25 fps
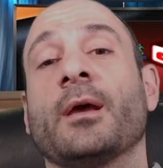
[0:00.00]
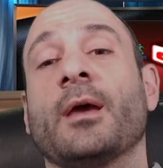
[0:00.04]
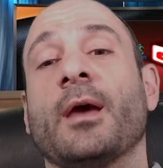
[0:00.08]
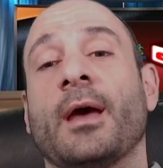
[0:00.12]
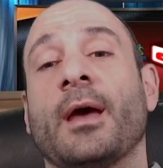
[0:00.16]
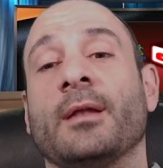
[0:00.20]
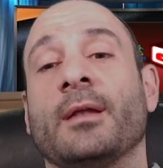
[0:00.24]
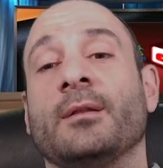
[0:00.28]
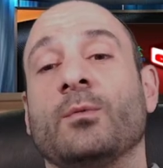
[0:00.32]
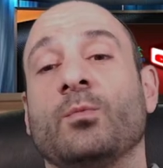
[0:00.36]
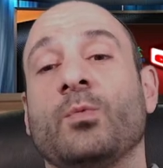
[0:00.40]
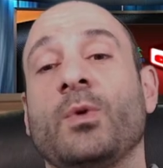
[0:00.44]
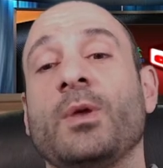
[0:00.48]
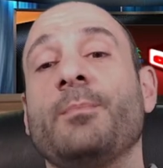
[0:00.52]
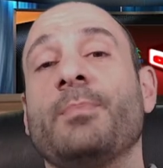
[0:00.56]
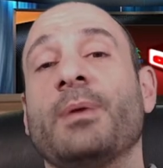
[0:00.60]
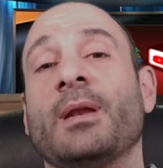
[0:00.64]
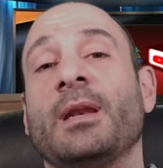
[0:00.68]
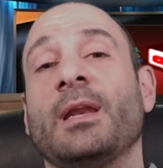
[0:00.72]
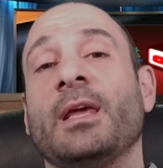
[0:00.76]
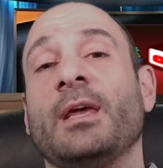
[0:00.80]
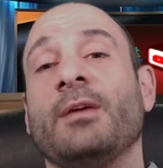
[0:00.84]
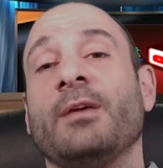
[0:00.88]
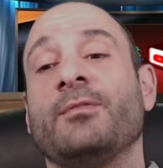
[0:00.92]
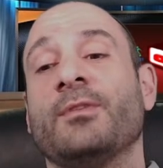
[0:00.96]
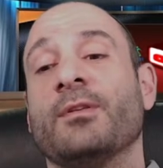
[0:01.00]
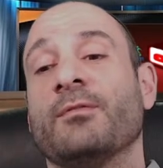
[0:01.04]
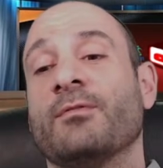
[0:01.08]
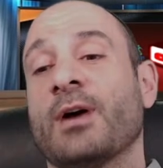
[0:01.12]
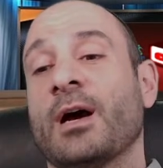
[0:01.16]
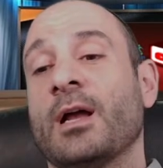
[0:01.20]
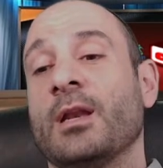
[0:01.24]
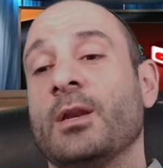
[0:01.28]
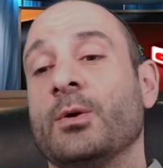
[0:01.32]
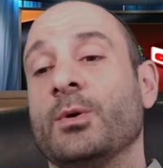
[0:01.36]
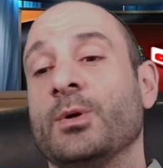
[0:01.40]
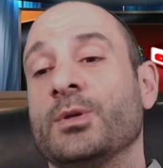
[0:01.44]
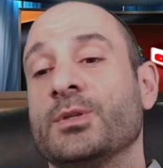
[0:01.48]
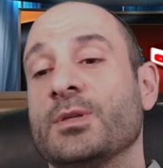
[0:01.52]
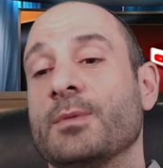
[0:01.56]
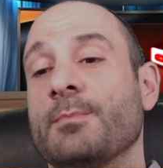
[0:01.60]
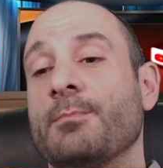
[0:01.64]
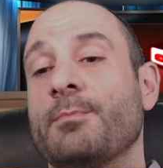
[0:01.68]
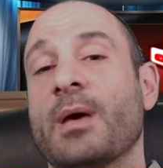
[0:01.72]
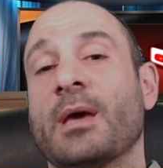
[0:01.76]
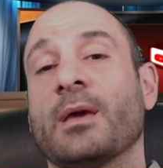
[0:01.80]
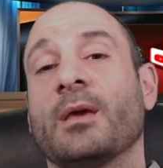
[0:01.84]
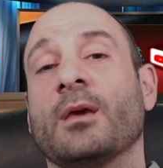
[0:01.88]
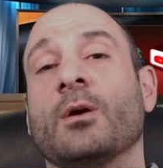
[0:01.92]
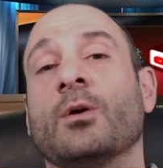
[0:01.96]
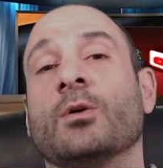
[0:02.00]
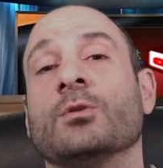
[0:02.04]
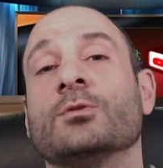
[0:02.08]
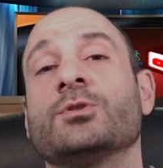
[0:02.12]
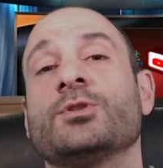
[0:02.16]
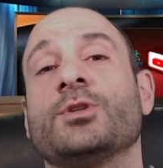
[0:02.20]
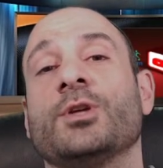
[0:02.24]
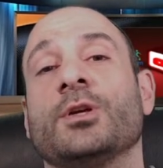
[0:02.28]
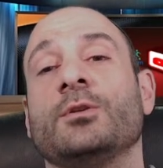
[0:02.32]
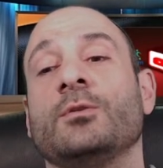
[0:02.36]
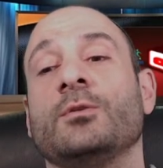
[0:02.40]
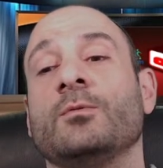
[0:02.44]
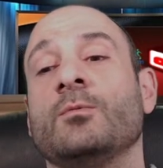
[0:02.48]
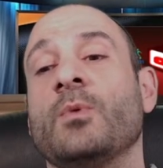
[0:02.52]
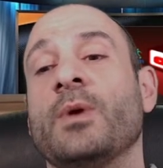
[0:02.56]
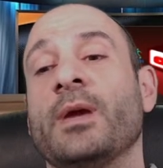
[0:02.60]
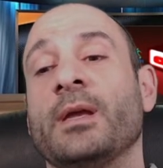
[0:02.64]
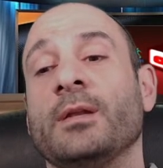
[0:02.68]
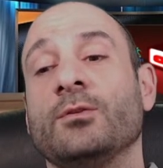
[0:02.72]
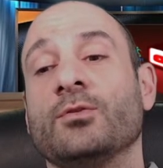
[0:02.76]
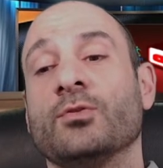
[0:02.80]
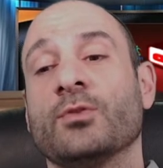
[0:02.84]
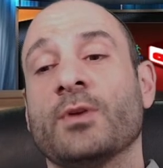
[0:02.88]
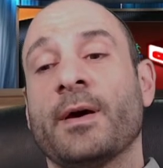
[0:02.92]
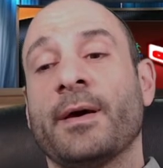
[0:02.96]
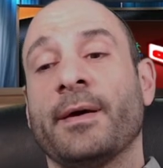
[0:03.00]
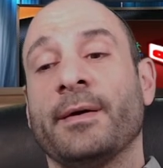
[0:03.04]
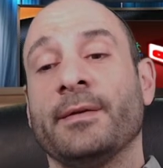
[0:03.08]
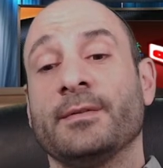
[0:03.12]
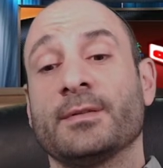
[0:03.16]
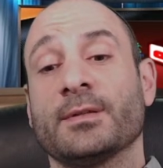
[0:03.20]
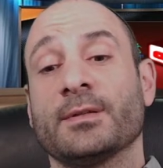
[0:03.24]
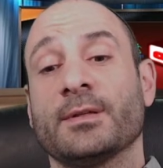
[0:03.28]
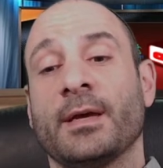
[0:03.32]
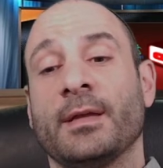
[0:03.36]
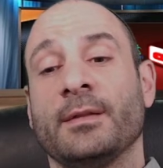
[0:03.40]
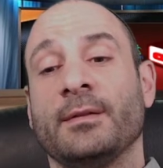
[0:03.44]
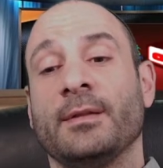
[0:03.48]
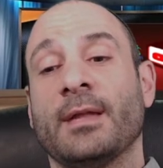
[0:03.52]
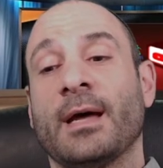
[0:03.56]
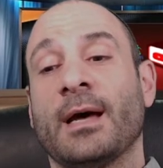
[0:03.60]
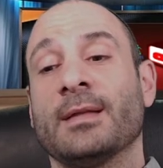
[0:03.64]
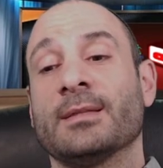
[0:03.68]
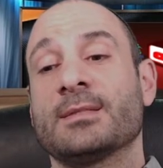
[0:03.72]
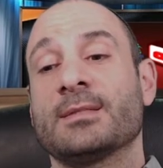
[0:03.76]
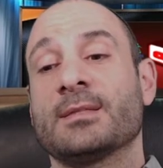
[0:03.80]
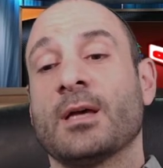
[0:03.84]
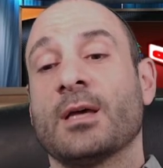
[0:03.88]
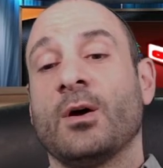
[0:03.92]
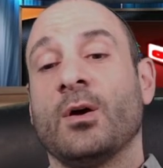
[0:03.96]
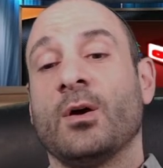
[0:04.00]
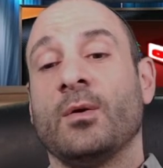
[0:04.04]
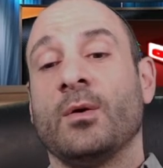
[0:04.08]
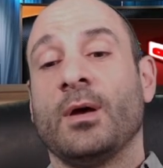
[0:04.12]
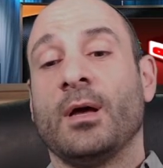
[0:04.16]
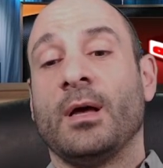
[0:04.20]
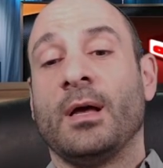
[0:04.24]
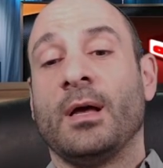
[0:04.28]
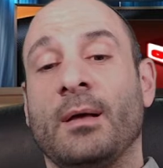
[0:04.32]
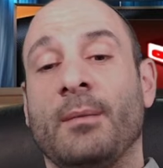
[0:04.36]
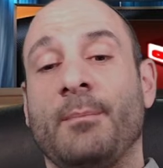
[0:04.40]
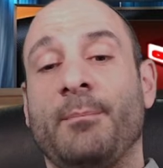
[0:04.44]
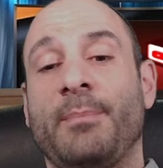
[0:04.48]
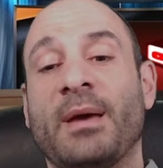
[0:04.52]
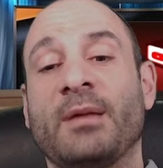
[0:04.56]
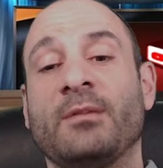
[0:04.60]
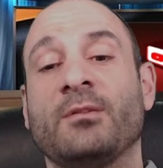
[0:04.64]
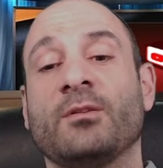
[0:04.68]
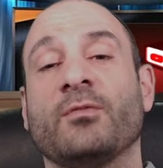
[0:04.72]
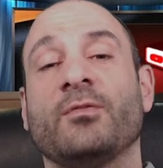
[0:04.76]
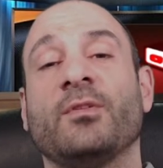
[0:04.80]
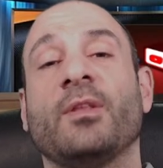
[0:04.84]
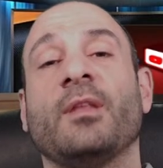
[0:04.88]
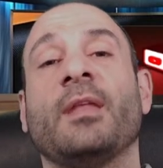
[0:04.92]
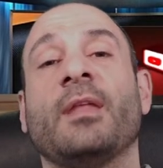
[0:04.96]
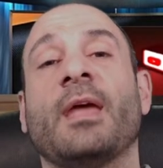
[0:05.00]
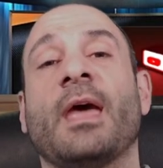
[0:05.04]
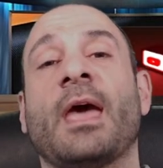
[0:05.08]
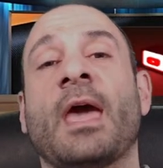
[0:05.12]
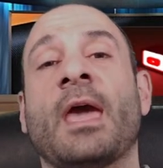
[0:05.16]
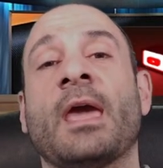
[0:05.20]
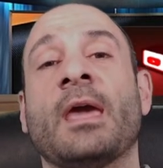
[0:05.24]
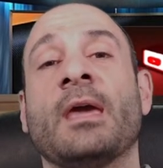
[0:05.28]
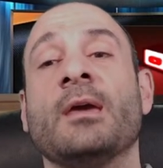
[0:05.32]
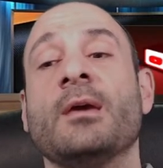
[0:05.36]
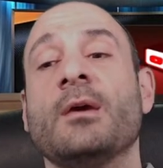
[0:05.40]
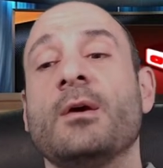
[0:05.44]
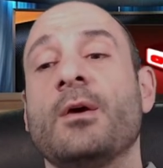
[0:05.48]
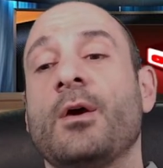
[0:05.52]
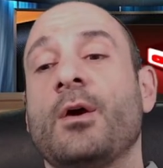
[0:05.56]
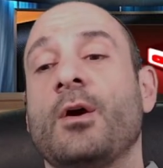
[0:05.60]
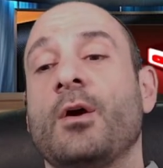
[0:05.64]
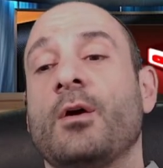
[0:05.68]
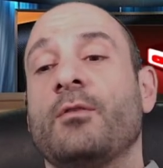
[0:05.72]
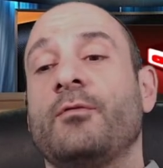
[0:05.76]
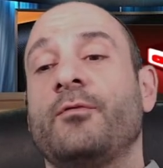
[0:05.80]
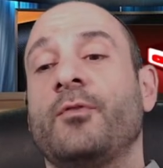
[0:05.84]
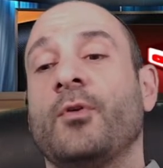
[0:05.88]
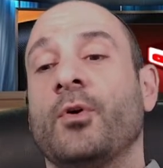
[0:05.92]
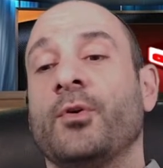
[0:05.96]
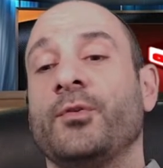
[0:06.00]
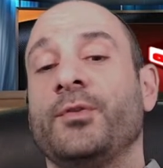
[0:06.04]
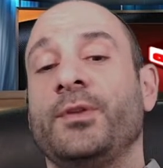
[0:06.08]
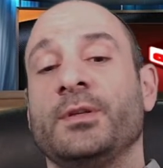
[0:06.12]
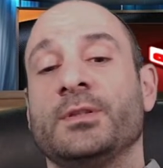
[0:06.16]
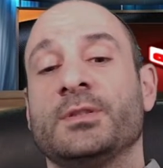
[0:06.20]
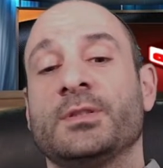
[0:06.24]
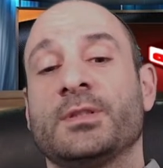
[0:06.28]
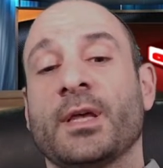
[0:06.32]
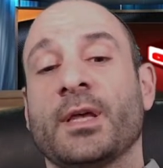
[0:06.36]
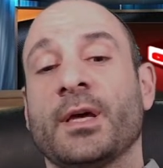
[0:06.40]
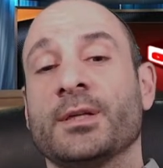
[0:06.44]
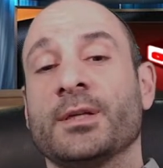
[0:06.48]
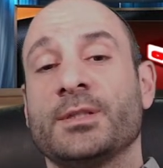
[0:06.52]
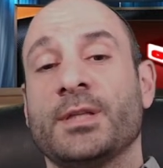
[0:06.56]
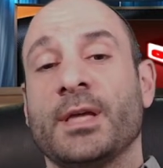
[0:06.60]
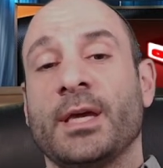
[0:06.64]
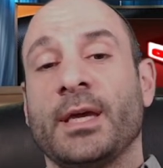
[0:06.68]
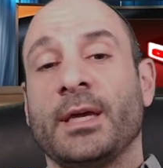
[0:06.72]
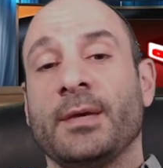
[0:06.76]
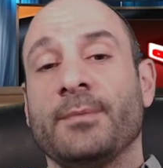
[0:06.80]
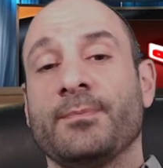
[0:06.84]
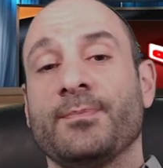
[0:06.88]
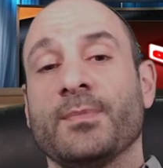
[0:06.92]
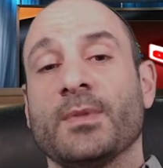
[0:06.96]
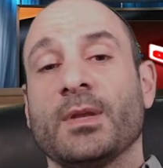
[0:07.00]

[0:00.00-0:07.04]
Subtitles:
and we believe the value is in backing Austria to win tonight, and that's our bet of the day for this Thursday.